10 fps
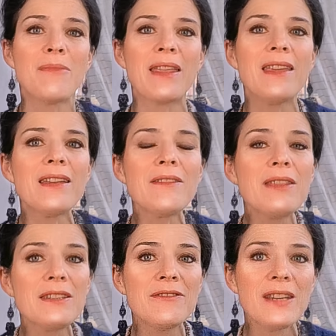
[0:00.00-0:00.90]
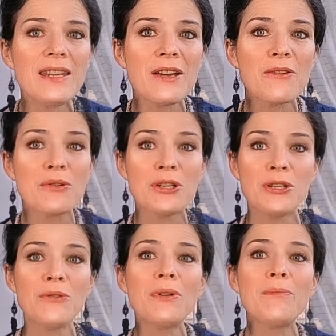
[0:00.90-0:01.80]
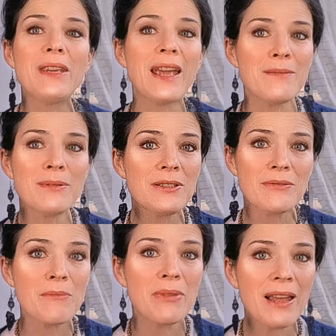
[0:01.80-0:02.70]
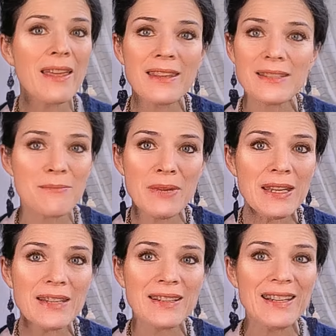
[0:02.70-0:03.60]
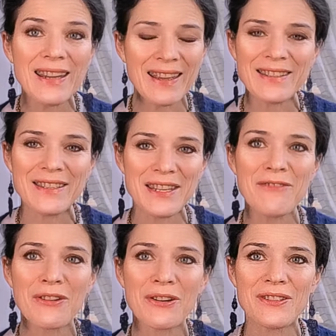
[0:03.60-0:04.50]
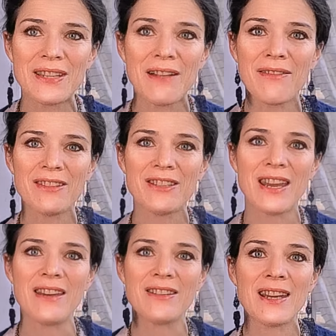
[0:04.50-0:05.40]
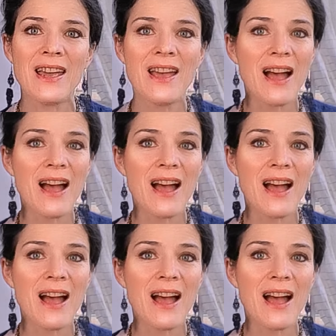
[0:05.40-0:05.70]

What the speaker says: By the end of this video, you will be able to apply this immediately and see for yourself the change.